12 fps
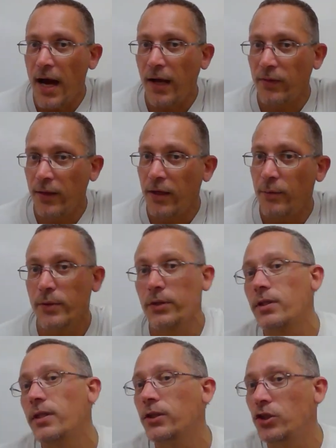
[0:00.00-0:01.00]
not the
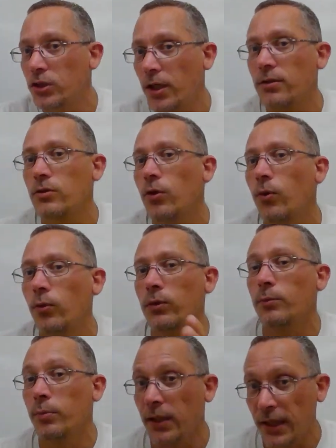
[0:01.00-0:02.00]
numbers that just
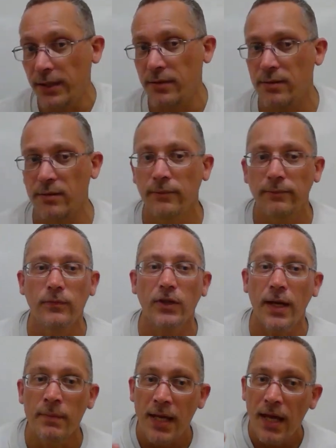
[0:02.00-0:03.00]
hold a place.
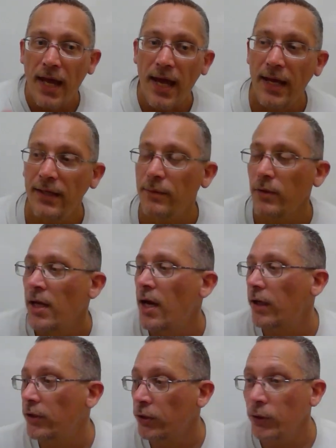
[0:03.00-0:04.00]
Okay? And
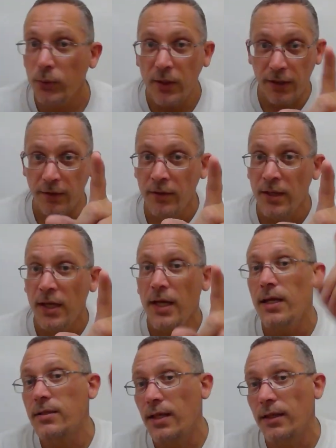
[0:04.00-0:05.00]
a clue here
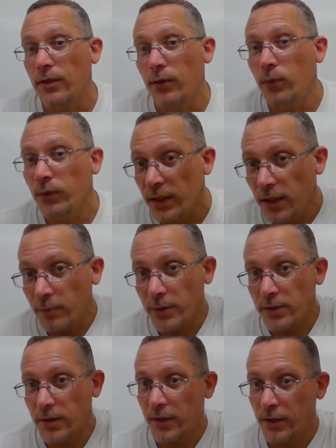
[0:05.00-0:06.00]
is that the only
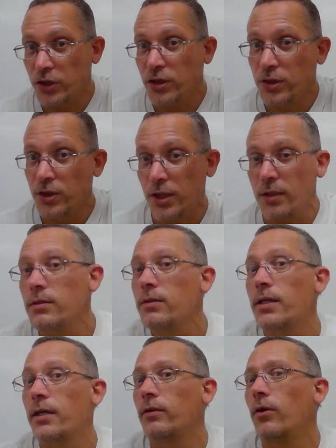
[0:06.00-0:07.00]
numbers that are
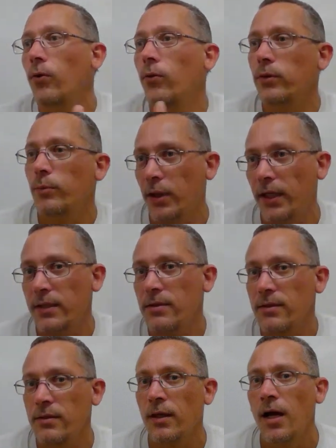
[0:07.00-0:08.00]
just there to hold a
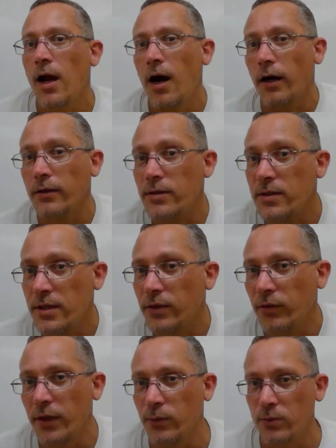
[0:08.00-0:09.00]
place are
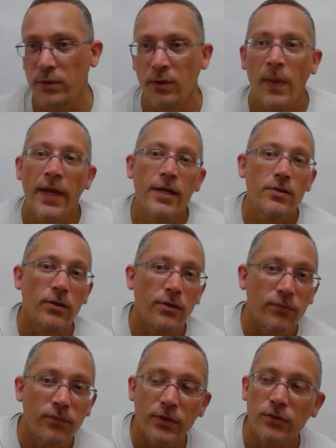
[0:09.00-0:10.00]
zeros.
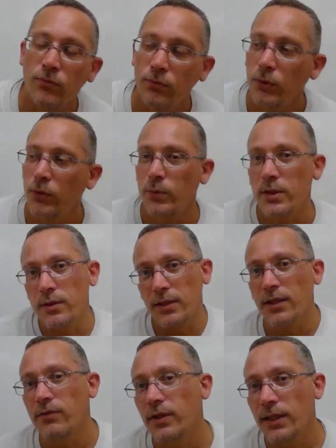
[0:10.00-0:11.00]
So the first rule with
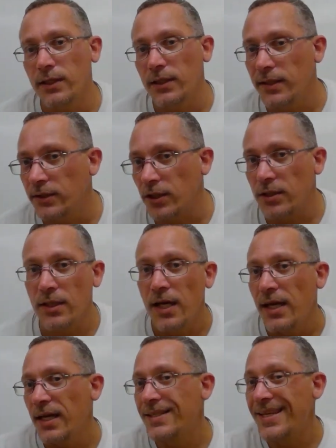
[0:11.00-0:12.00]
significant
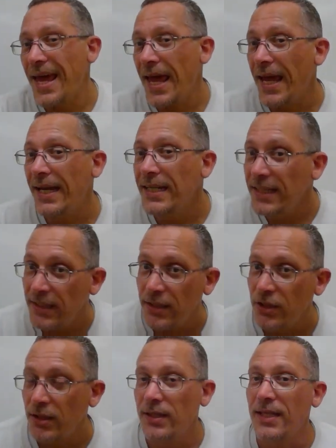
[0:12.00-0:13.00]
digits is any
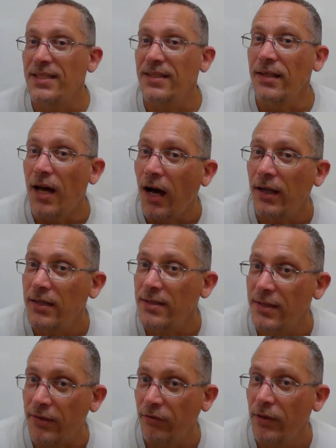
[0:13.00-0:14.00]
digit that's not a
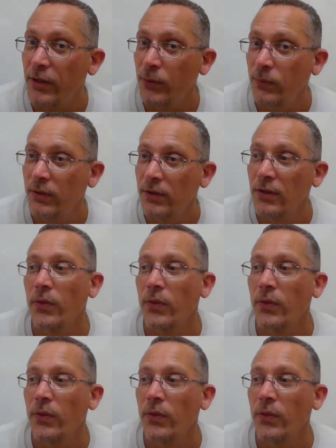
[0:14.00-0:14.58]
zero